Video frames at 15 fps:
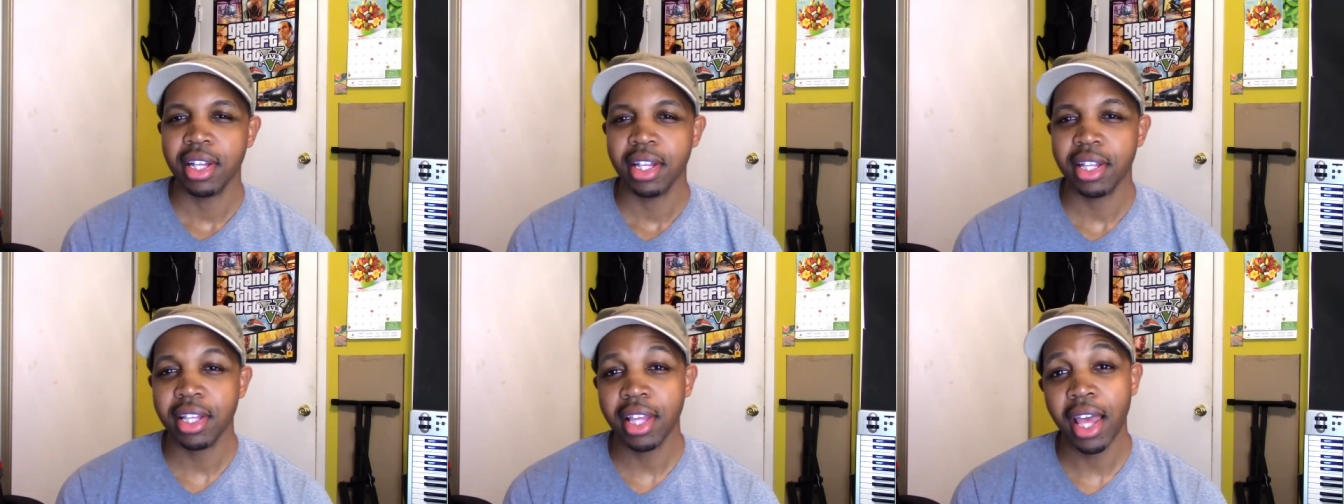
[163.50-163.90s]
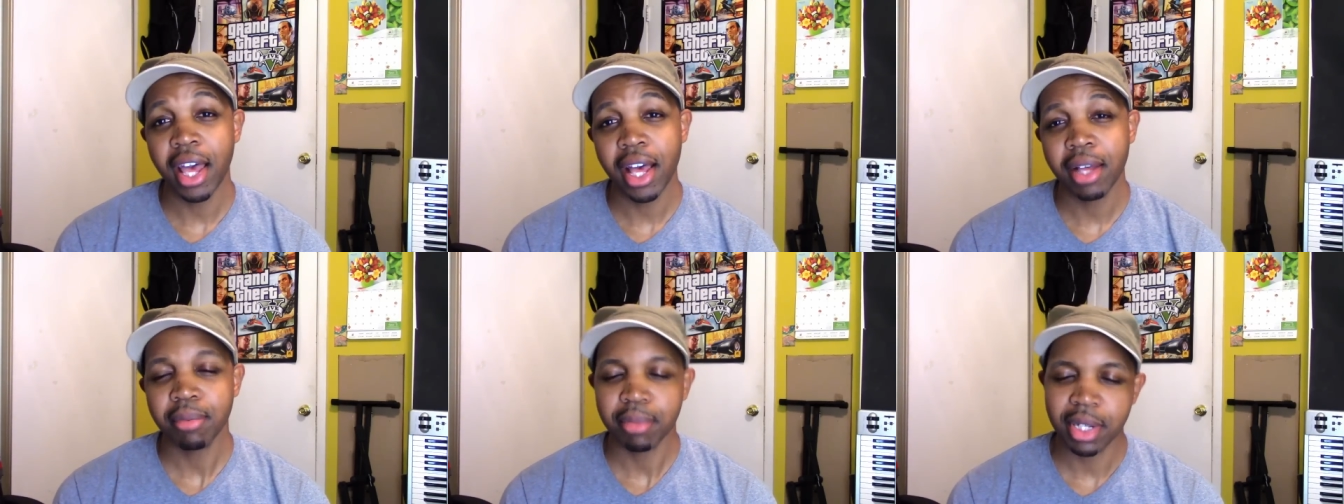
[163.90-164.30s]

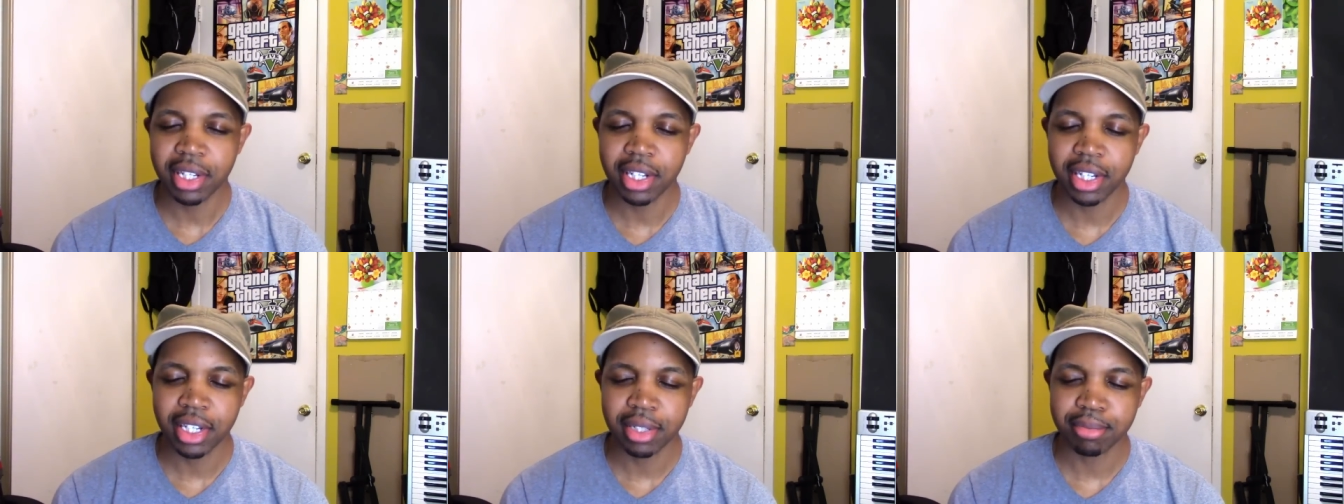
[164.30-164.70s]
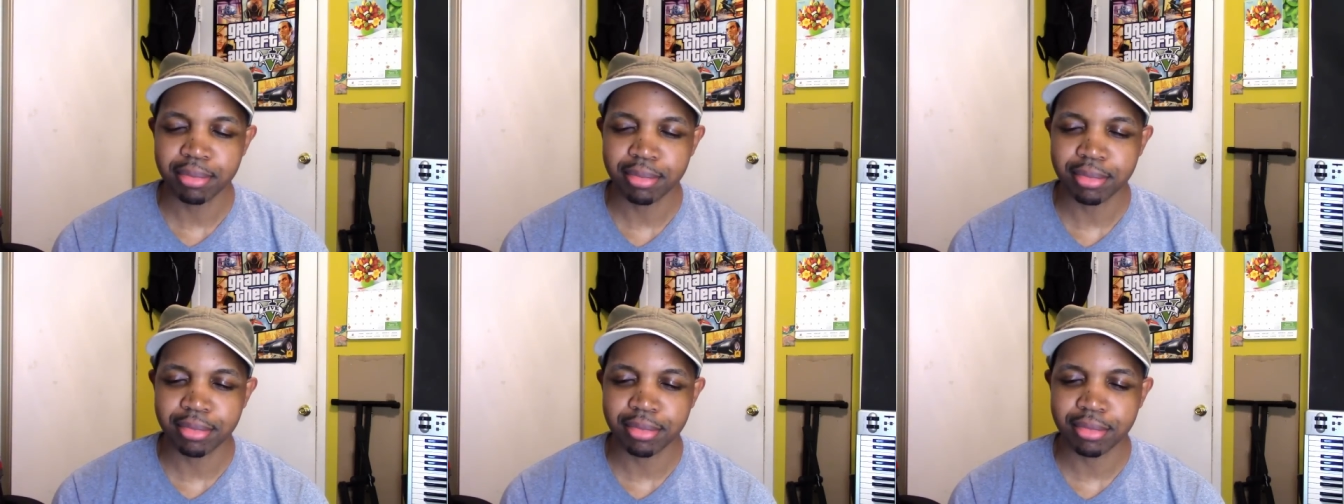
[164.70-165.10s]
Yeah, but, um,
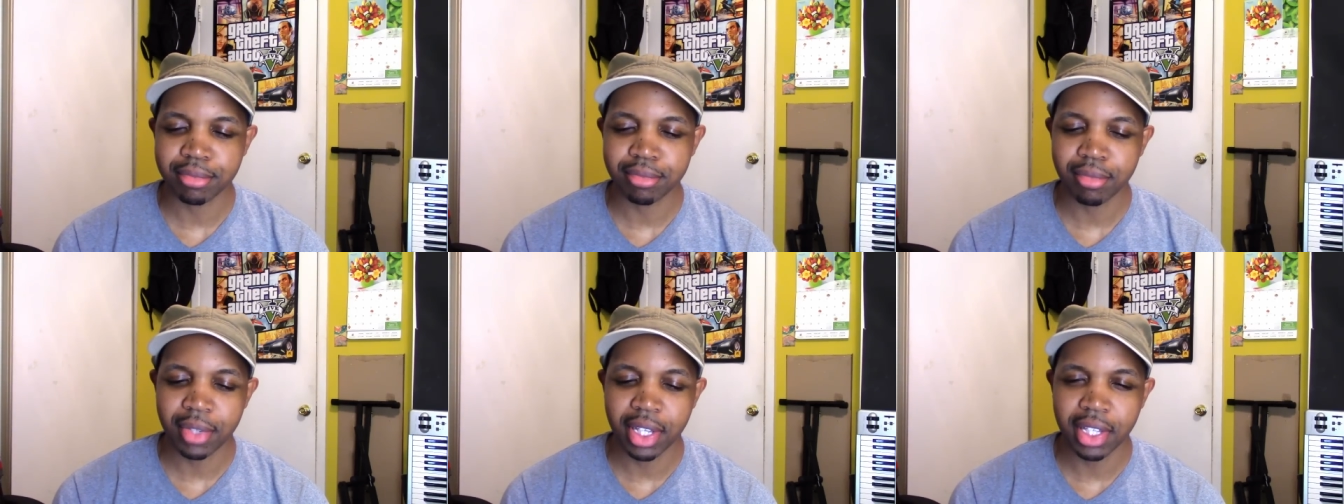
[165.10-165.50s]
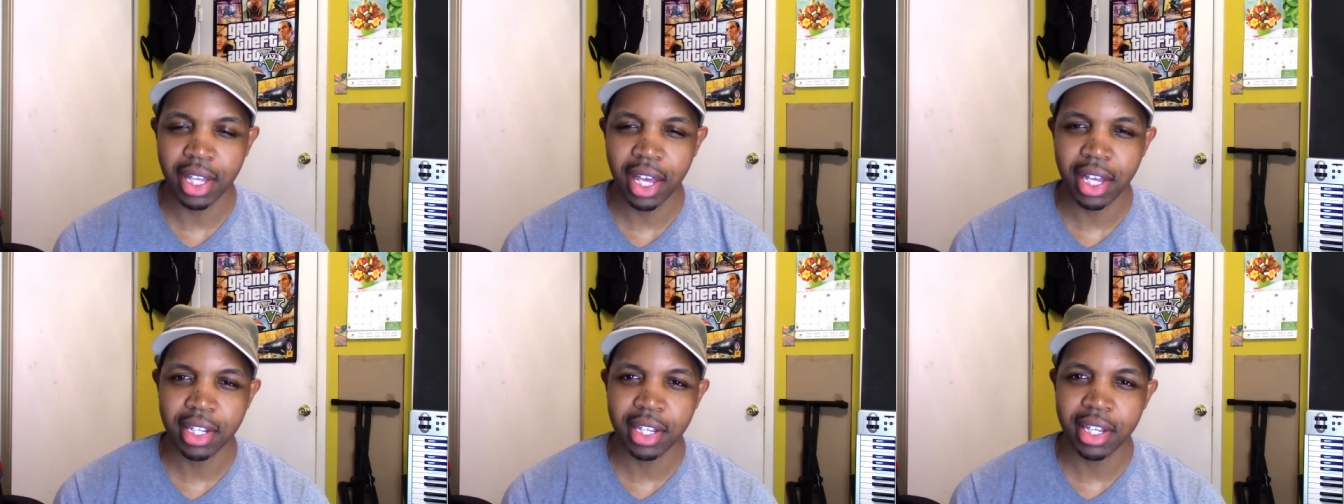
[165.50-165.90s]

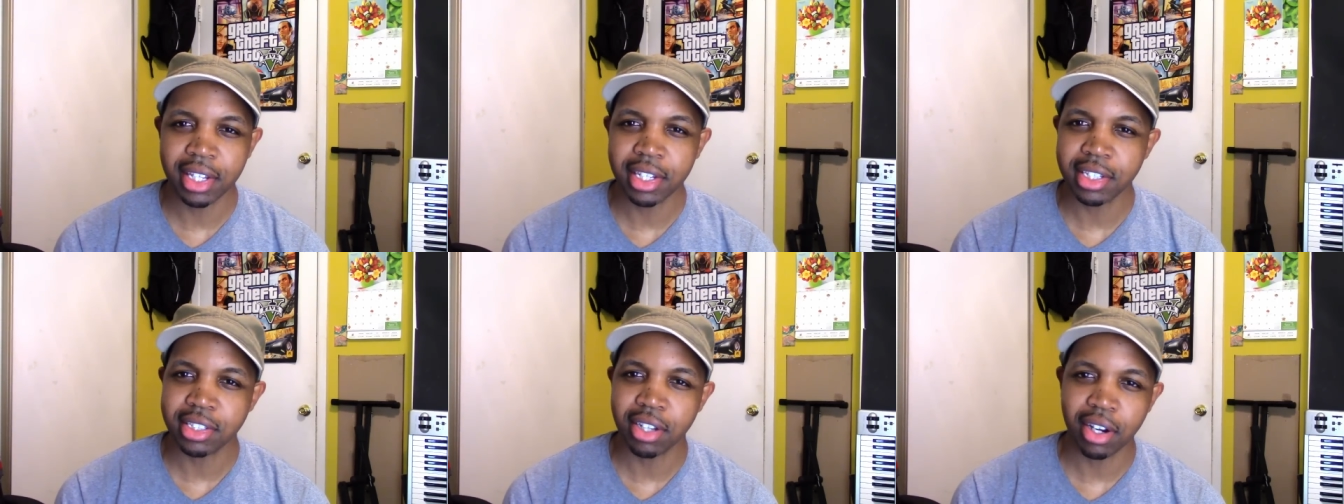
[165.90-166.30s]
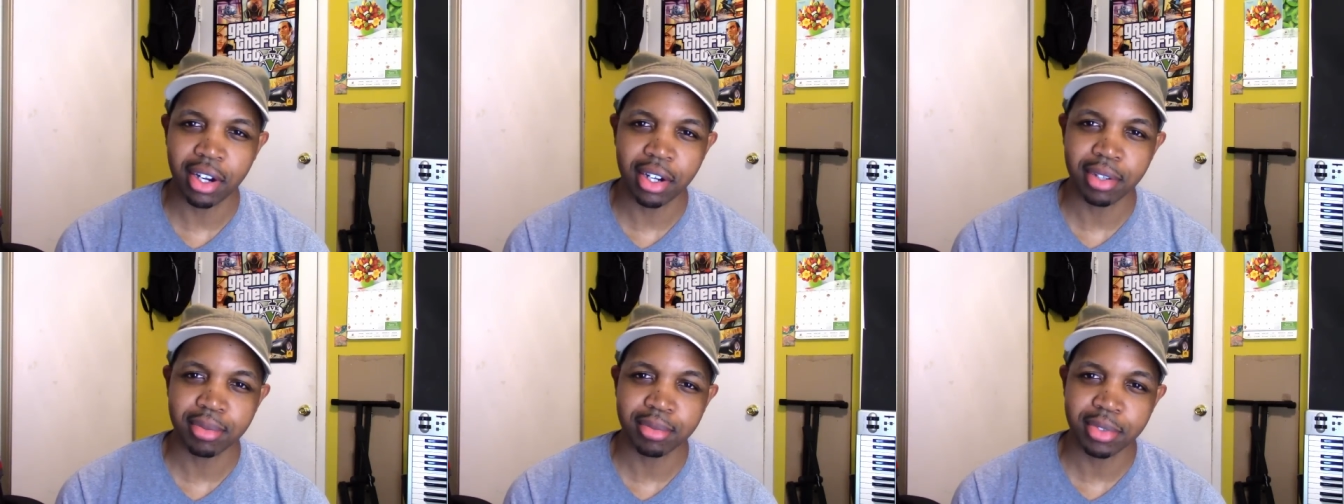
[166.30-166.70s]
yeah, they enlist her.